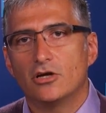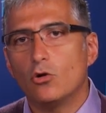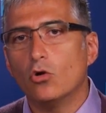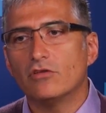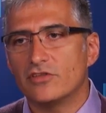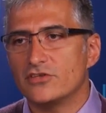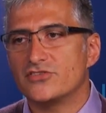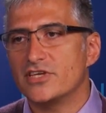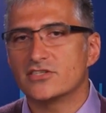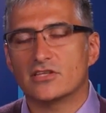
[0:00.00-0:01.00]
All of those
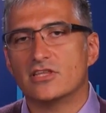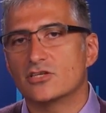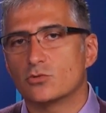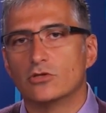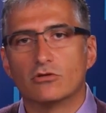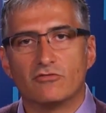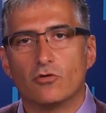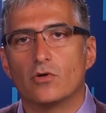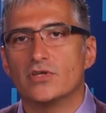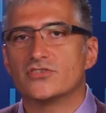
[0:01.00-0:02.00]
things are things we look
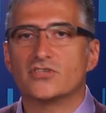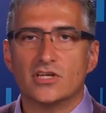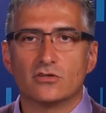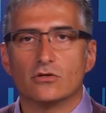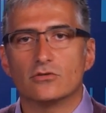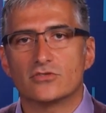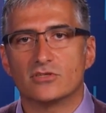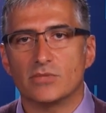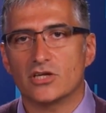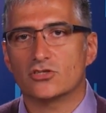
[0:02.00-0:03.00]
for as signals to
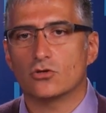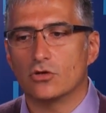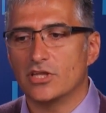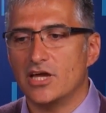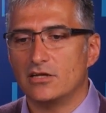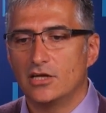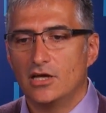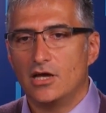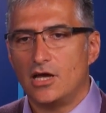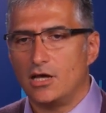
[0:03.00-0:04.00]
make sure that,
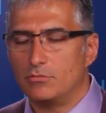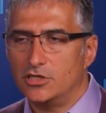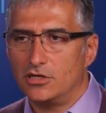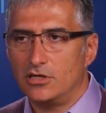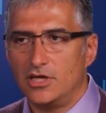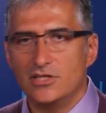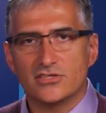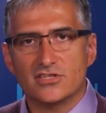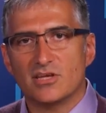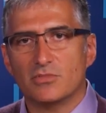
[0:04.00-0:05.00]
is
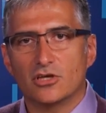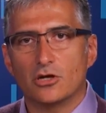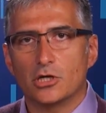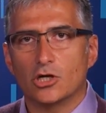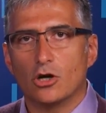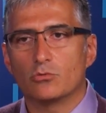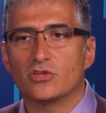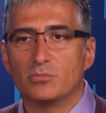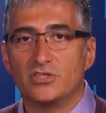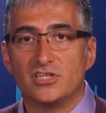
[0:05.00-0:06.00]
there something going on with
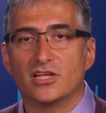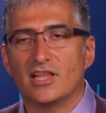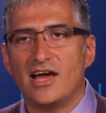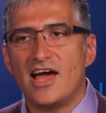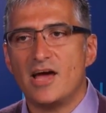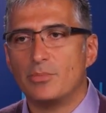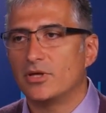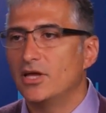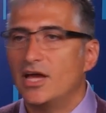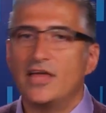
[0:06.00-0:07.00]
a particular app?
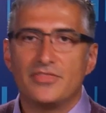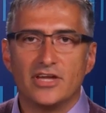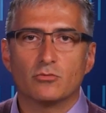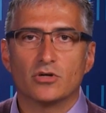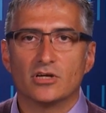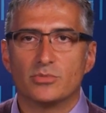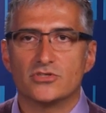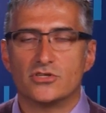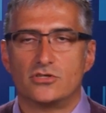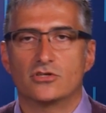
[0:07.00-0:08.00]
And then we're in a
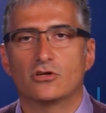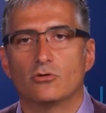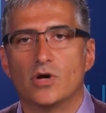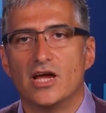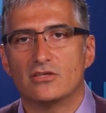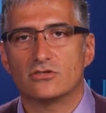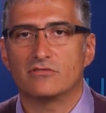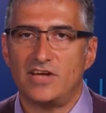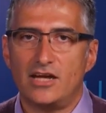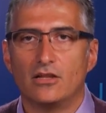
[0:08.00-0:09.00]
position to go away and sort
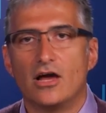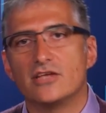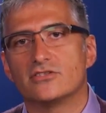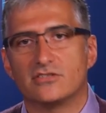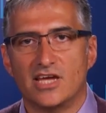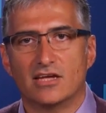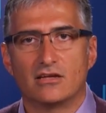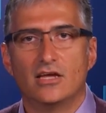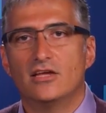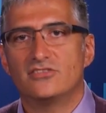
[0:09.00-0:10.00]
of analyze and take
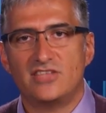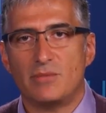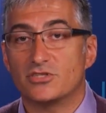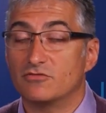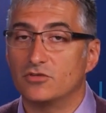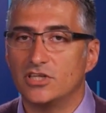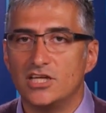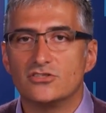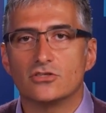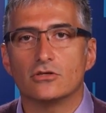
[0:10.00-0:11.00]
steps if we
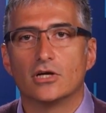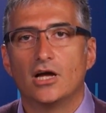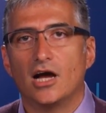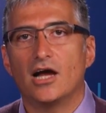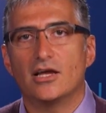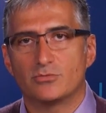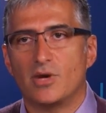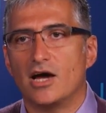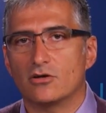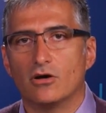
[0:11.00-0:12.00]
need to as
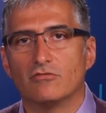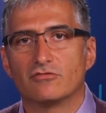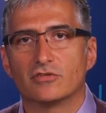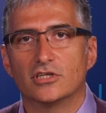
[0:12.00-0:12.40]
part of,